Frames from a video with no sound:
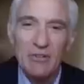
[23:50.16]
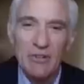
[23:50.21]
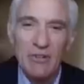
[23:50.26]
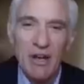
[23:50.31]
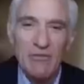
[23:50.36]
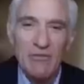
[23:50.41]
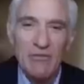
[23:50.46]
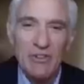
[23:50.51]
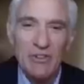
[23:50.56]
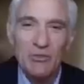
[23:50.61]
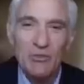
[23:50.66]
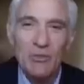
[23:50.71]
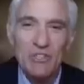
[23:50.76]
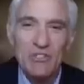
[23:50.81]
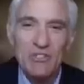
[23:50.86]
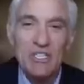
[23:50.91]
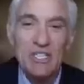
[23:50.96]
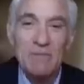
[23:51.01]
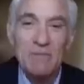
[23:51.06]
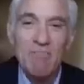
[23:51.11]
of this
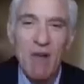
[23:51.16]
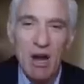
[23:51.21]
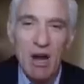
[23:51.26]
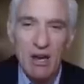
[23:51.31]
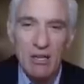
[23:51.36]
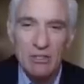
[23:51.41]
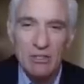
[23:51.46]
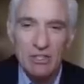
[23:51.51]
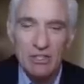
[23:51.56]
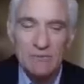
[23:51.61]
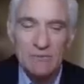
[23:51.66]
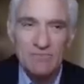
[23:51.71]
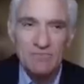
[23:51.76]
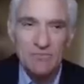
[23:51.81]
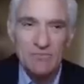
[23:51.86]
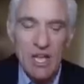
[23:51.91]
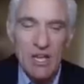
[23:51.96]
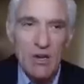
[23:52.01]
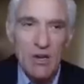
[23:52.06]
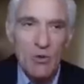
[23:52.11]
was in March.
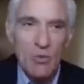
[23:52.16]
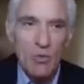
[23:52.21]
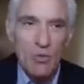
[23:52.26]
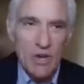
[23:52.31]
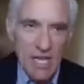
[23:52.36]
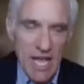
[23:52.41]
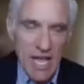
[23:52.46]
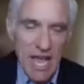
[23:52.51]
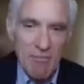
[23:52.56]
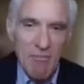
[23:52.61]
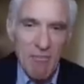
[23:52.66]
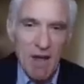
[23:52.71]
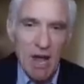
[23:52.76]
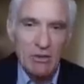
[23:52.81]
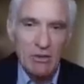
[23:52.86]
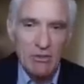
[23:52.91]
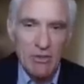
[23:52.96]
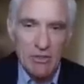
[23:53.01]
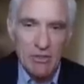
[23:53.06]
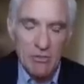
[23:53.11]
We came
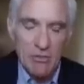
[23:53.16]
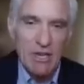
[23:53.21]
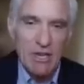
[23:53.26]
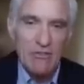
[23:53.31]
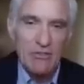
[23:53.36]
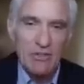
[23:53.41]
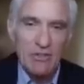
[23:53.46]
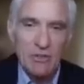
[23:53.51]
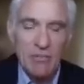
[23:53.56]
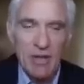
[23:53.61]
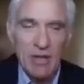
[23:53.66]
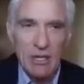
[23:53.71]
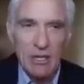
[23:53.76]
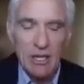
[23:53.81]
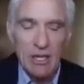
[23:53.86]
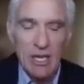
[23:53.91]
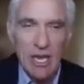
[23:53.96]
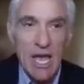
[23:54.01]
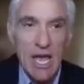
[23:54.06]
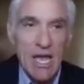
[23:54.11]
out, the three of us
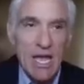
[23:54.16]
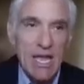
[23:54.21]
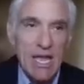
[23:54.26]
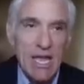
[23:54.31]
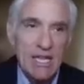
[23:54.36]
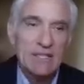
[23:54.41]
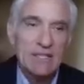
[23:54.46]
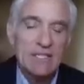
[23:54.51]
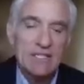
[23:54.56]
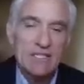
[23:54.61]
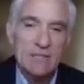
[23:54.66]
independently. In the